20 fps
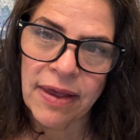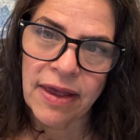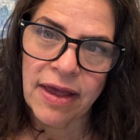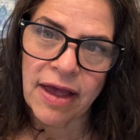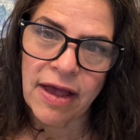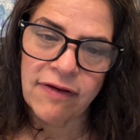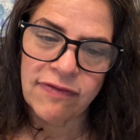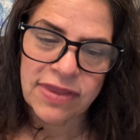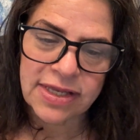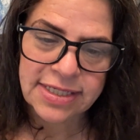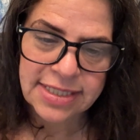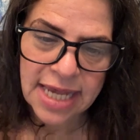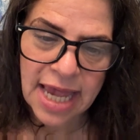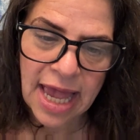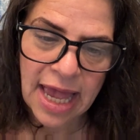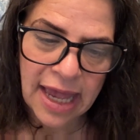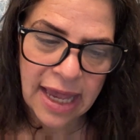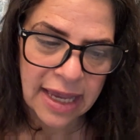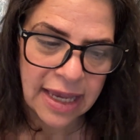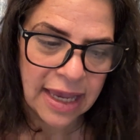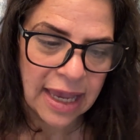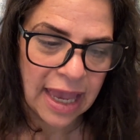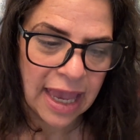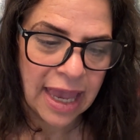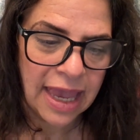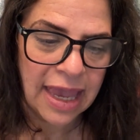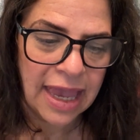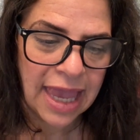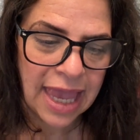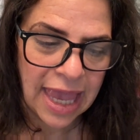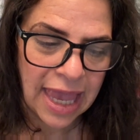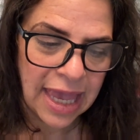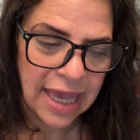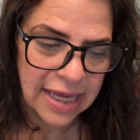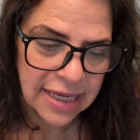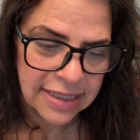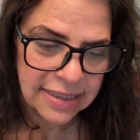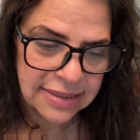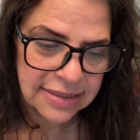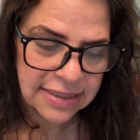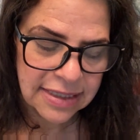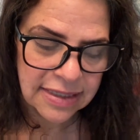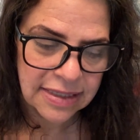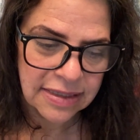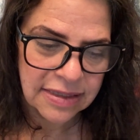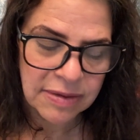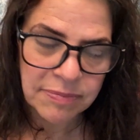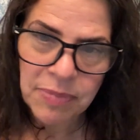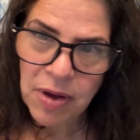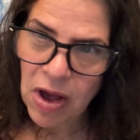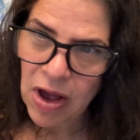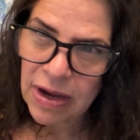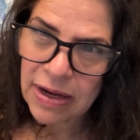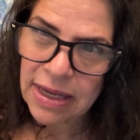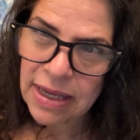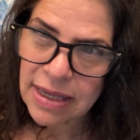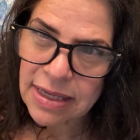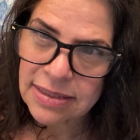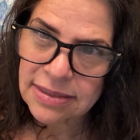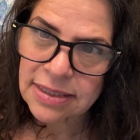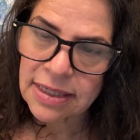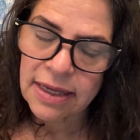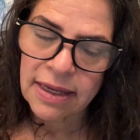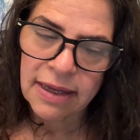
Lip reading: of the tag and the pocket,